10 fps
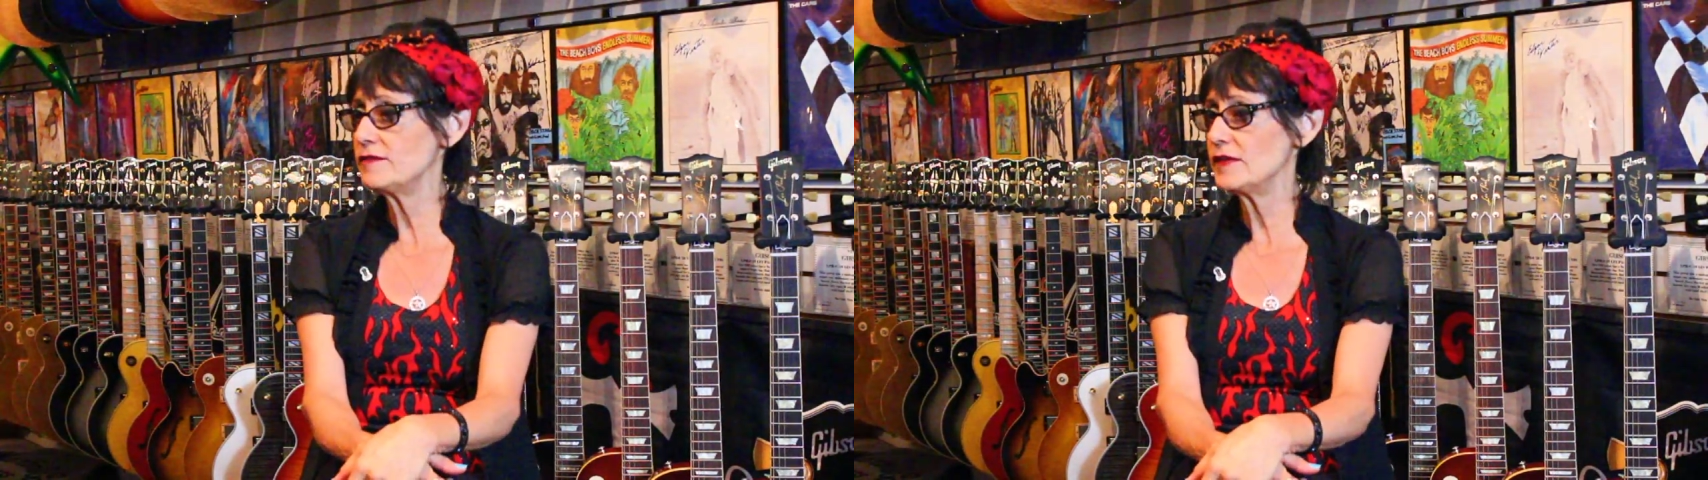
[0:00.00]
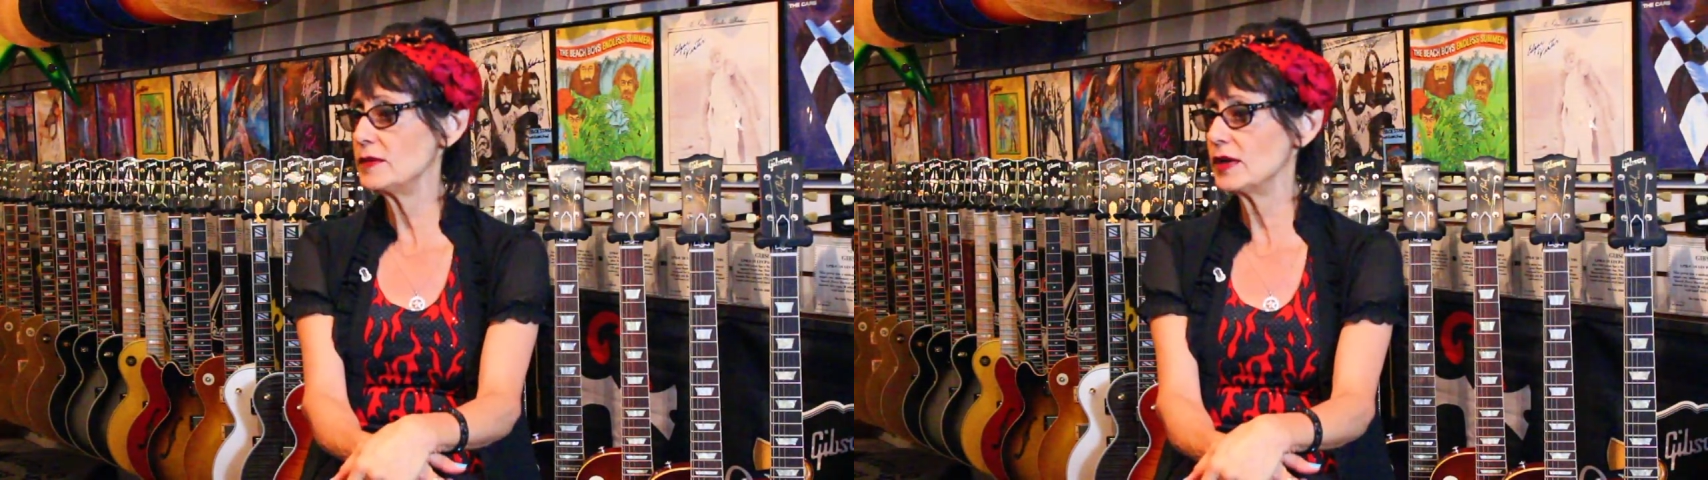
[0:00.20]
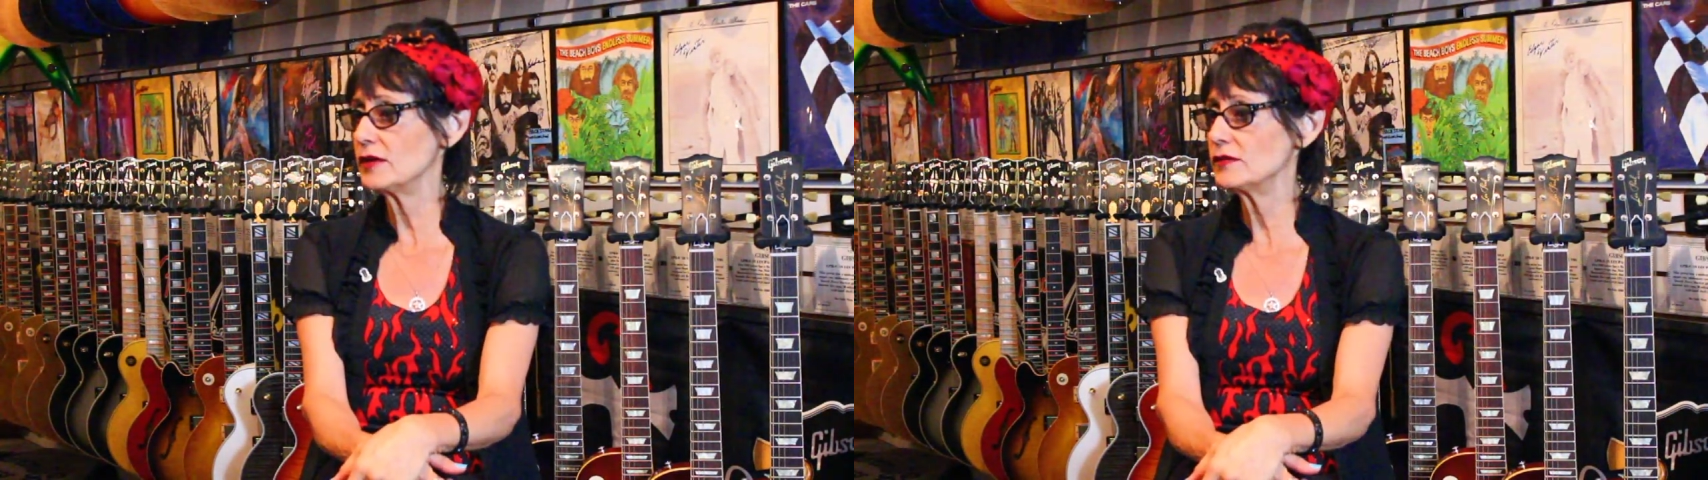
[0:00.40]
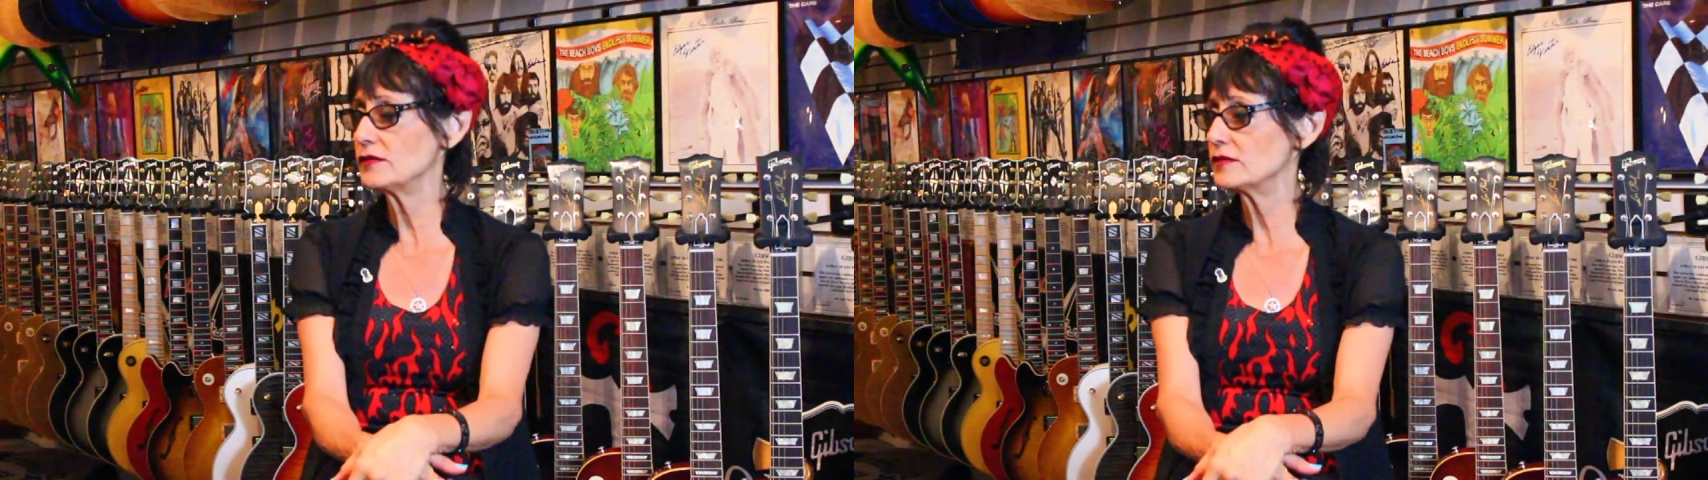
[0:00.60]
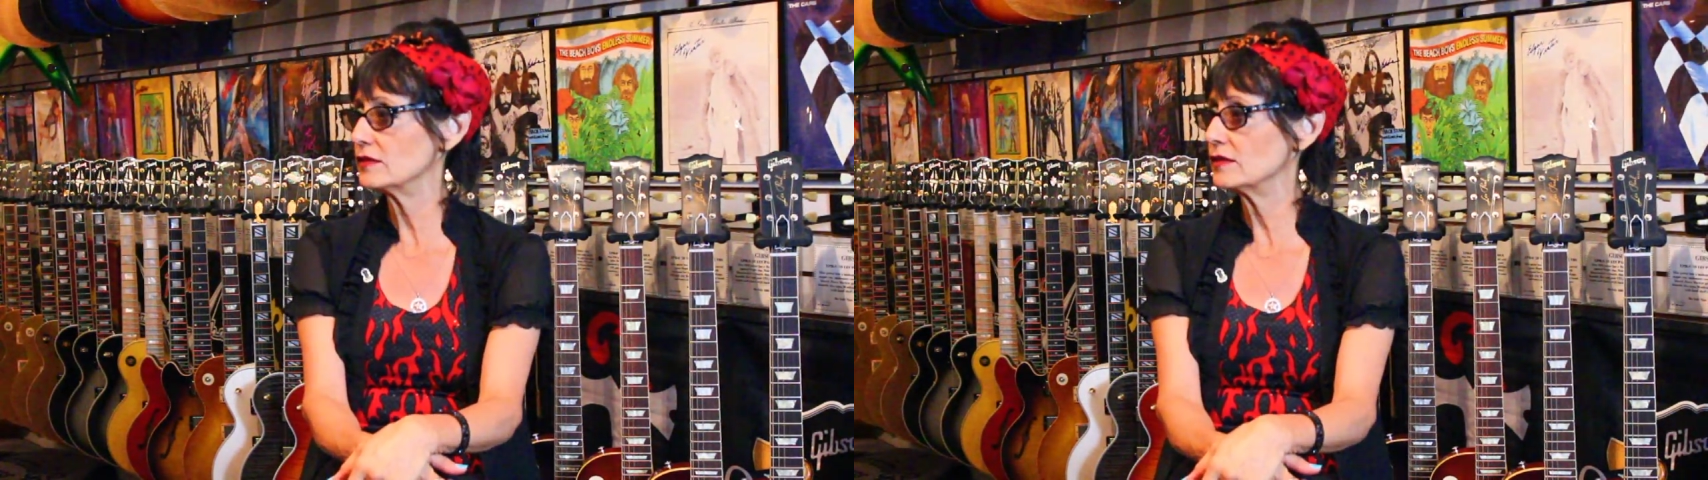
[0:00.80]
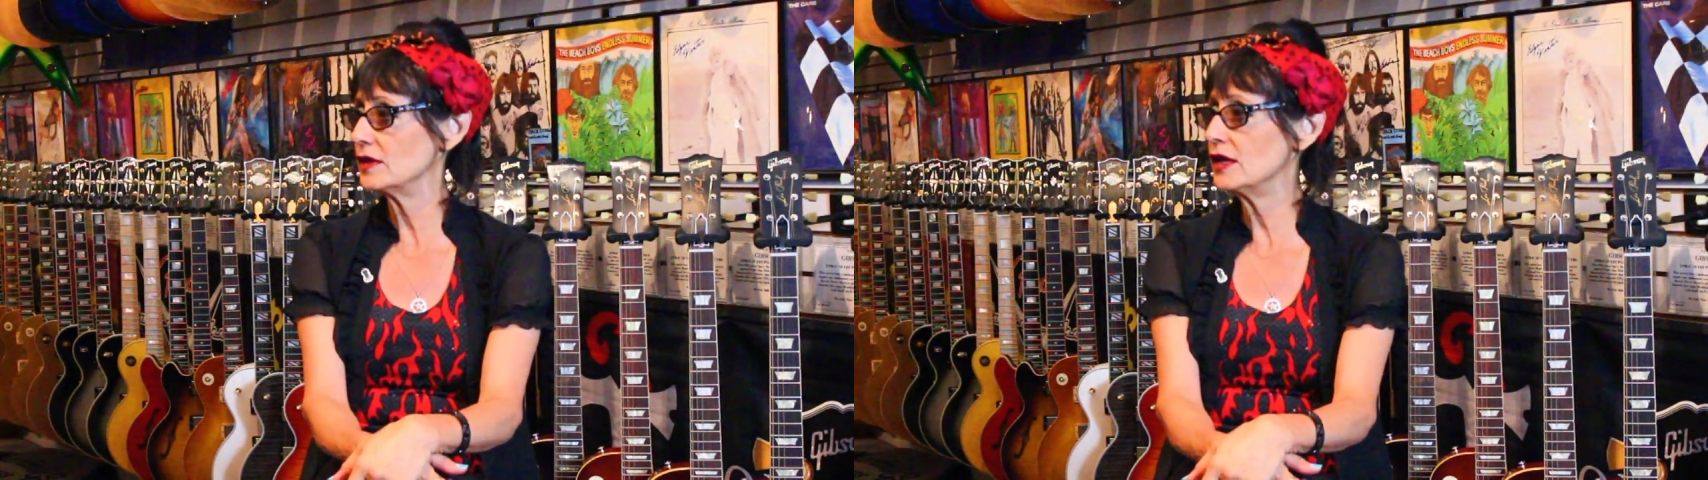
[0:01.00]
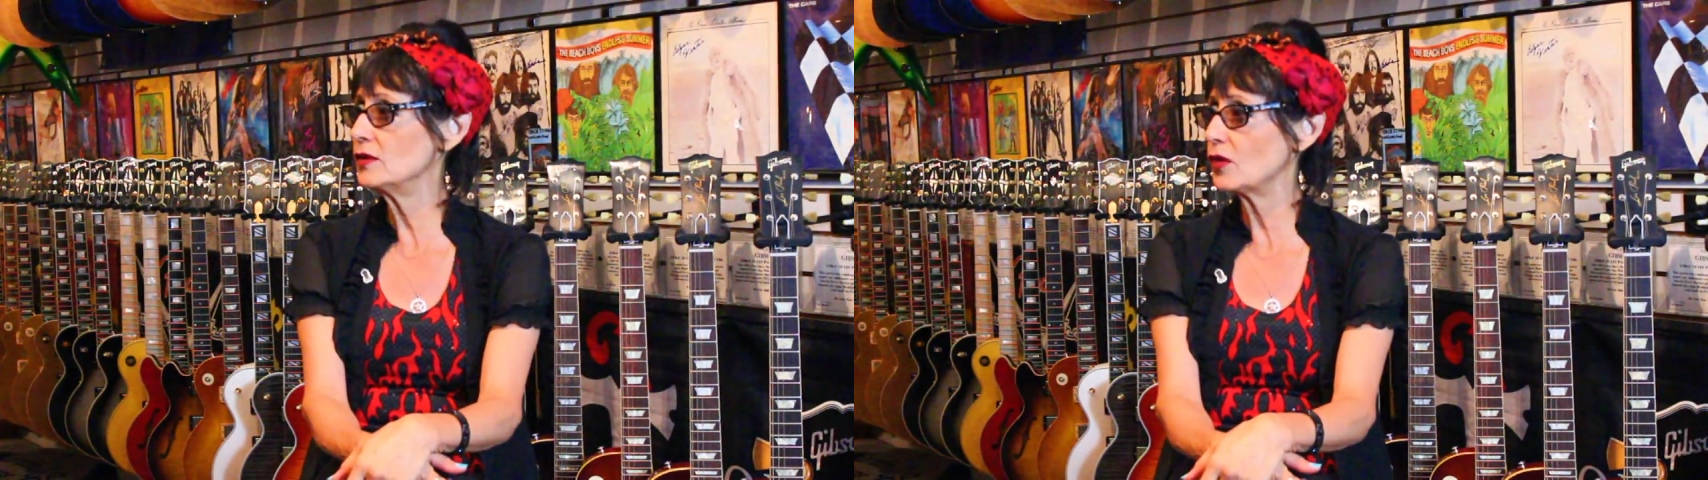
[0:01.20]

females in